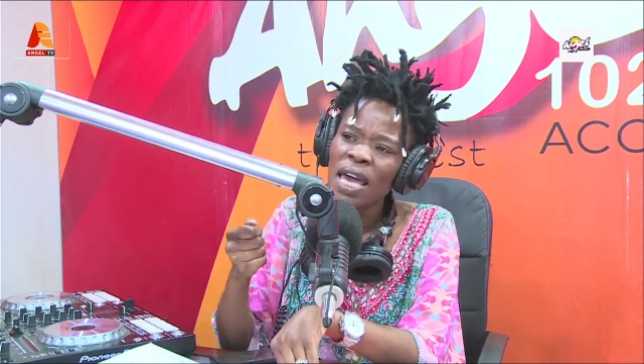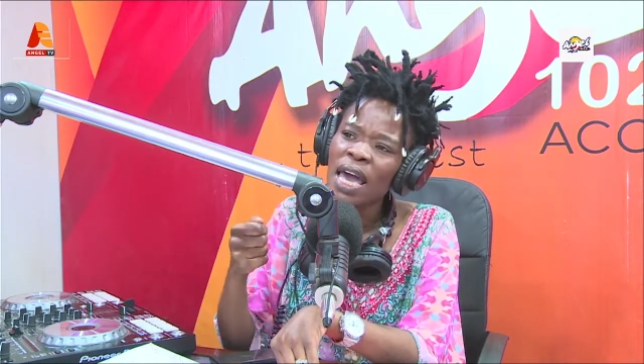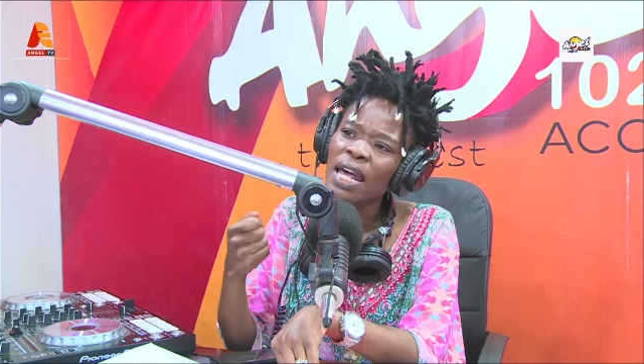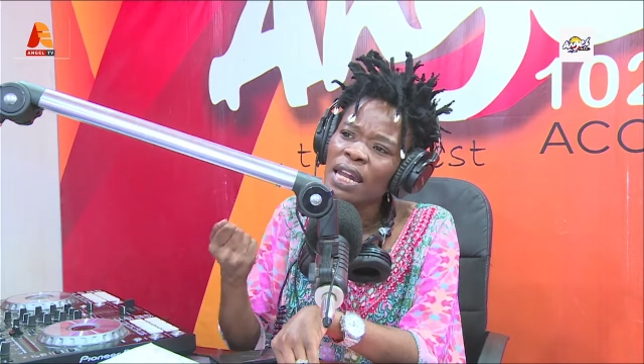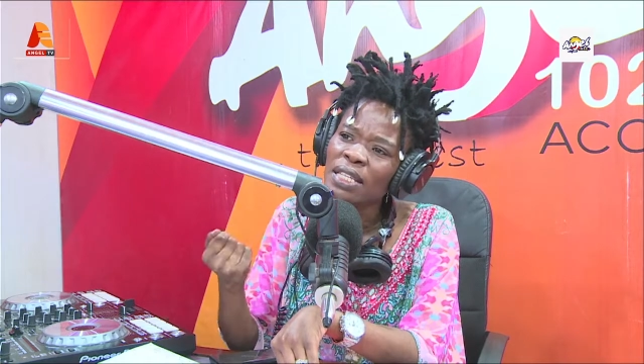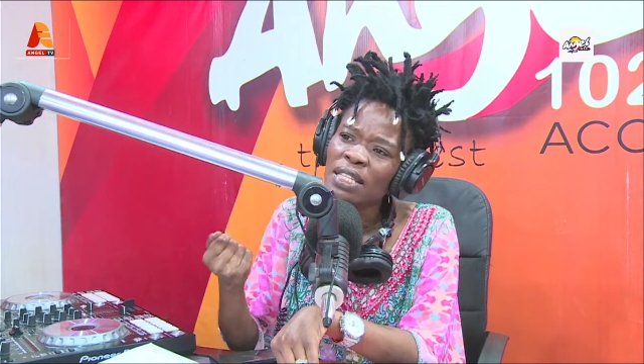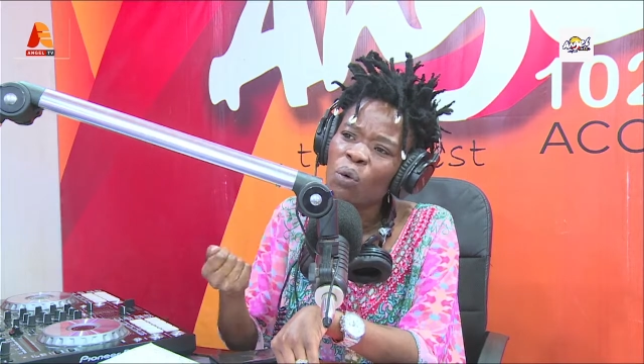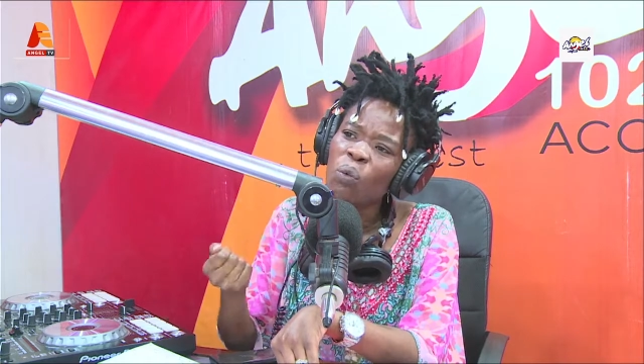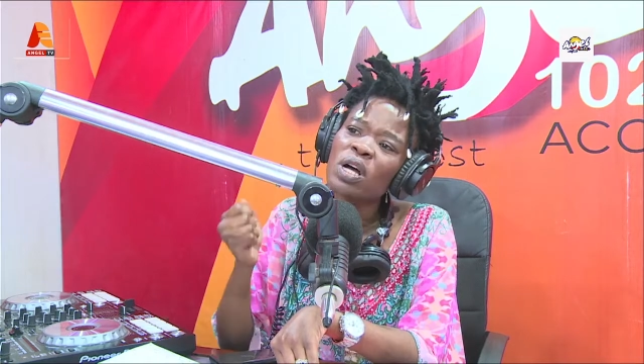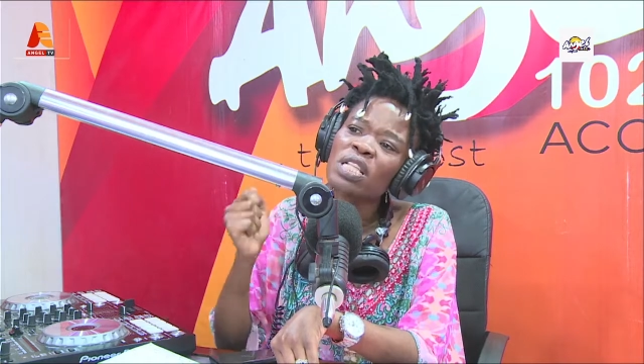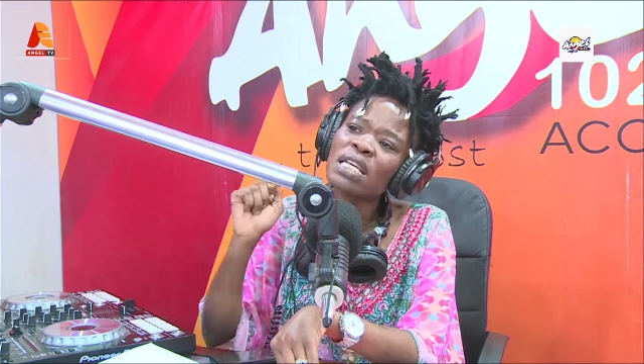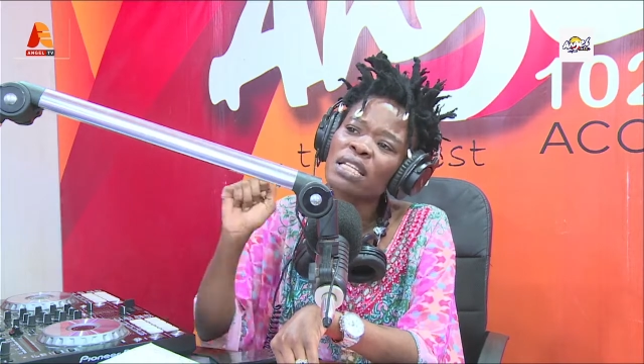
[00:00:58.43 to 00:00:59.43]
and they say
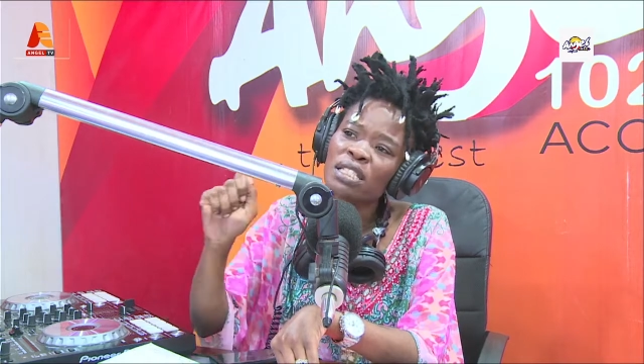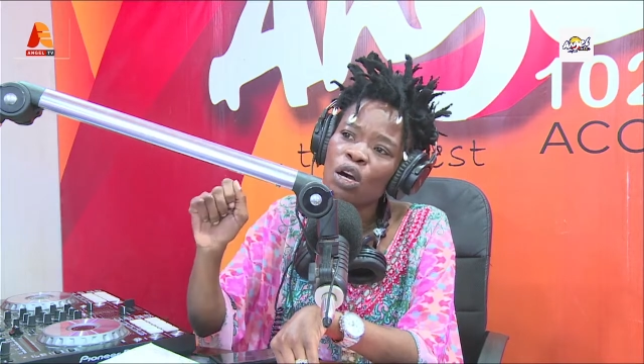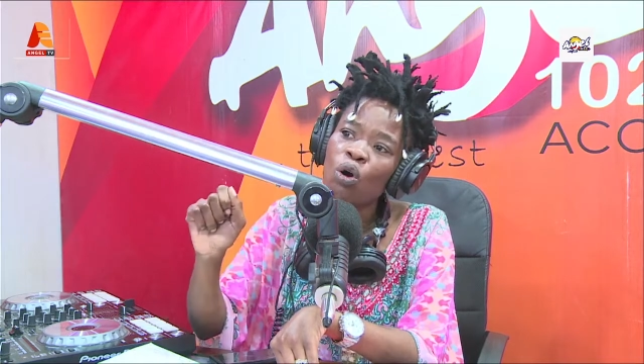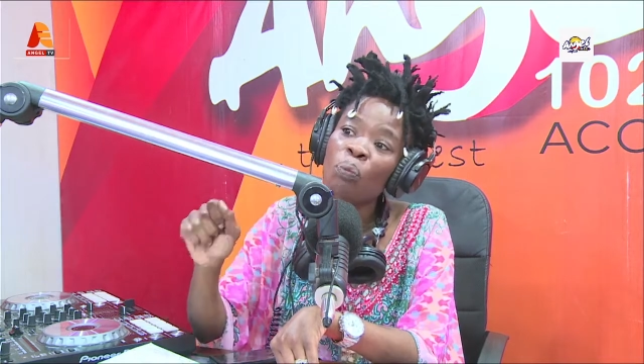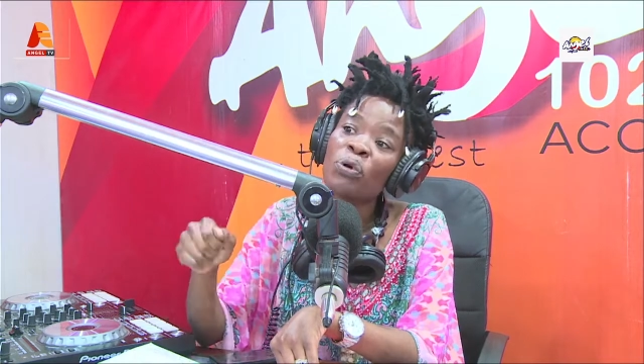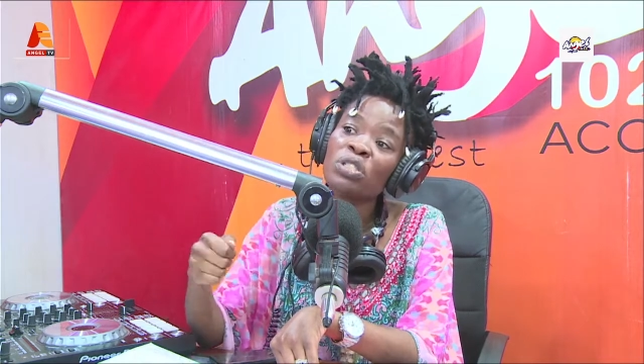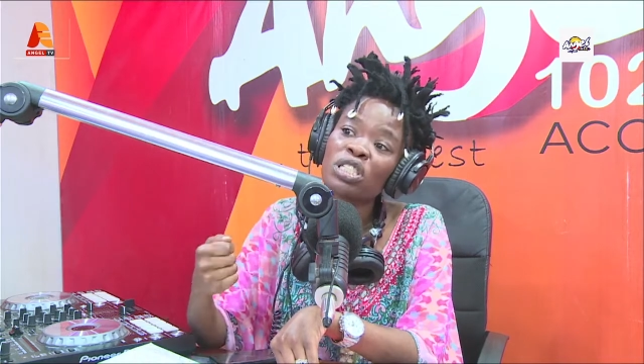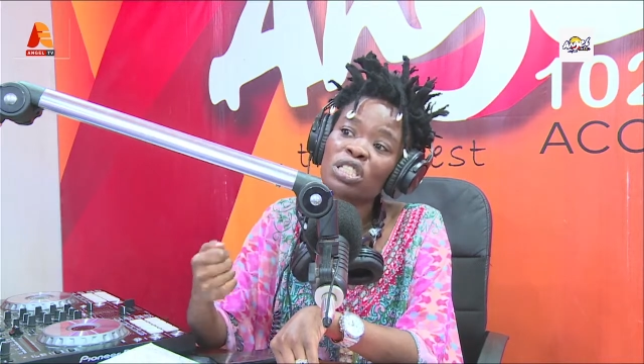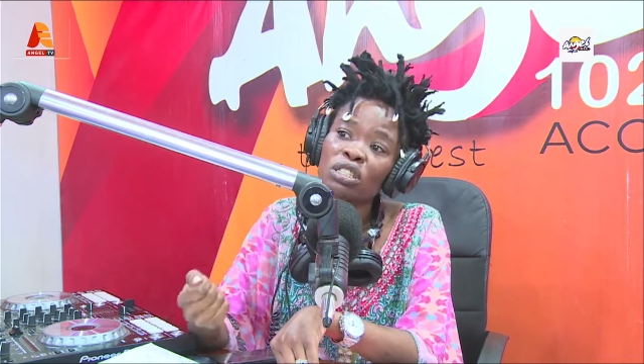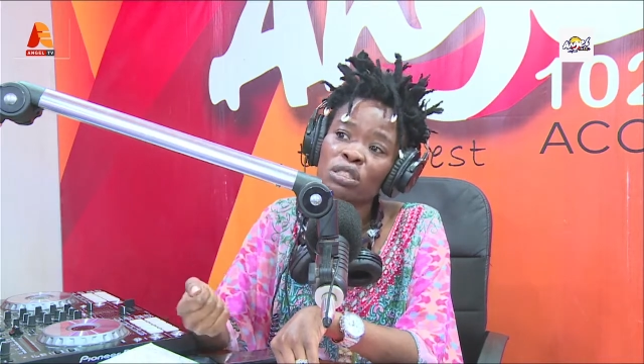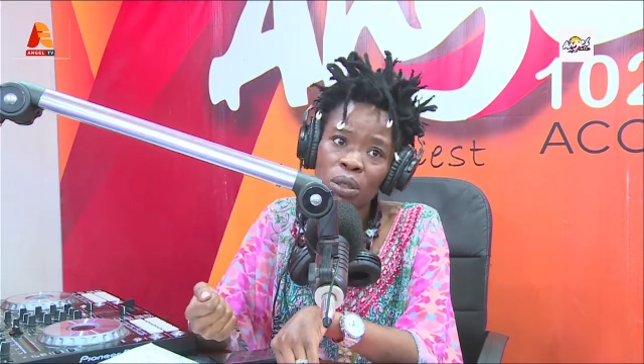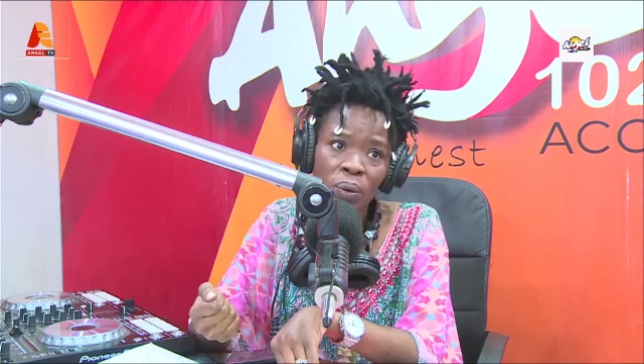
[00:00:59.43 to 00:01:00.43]
what is the
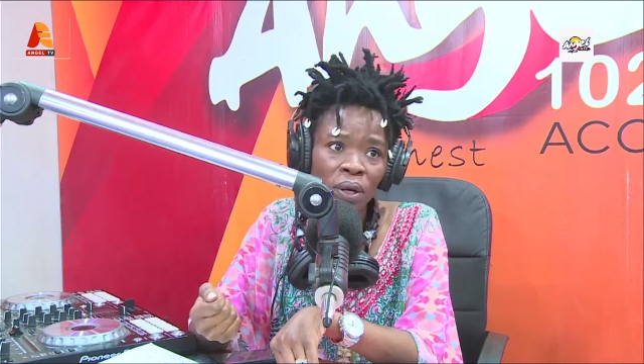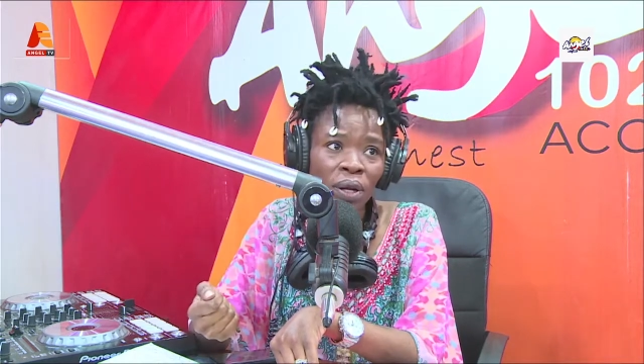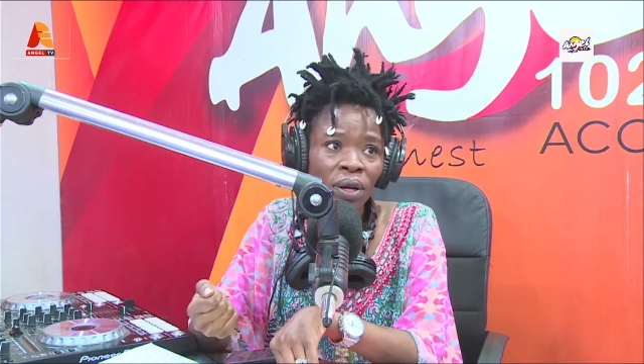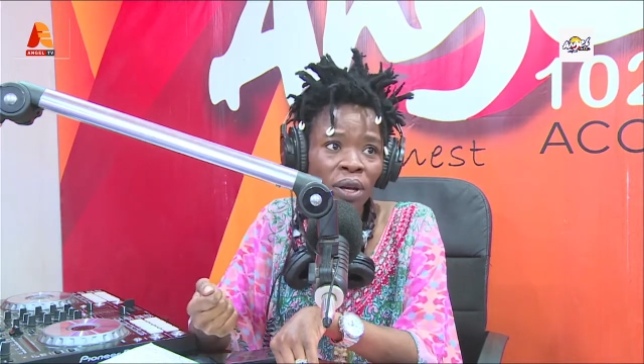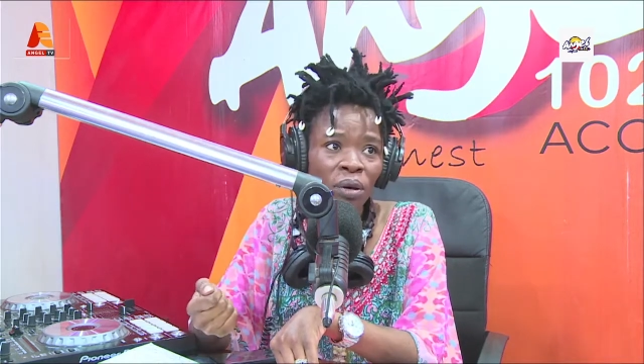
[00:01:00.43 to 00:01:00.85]
opposition doing?